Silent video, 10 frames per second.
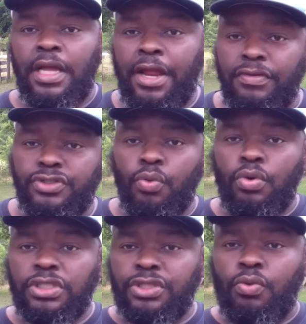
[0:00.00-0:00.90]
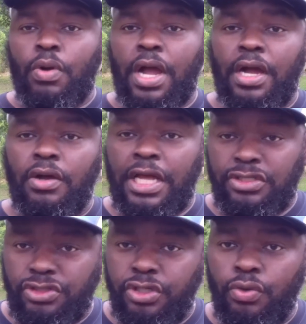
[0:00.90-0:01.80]
Every so once in a while,
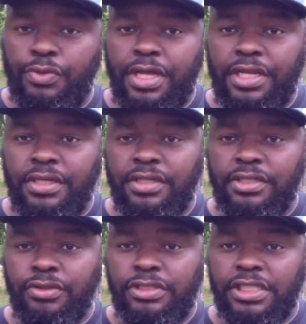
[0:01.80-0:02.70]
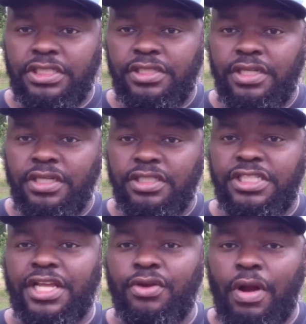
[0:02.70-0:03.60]
as you slow reeling, you just
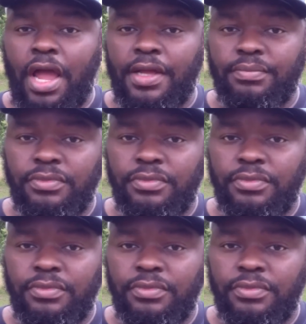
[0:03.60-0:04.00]
shake your rod.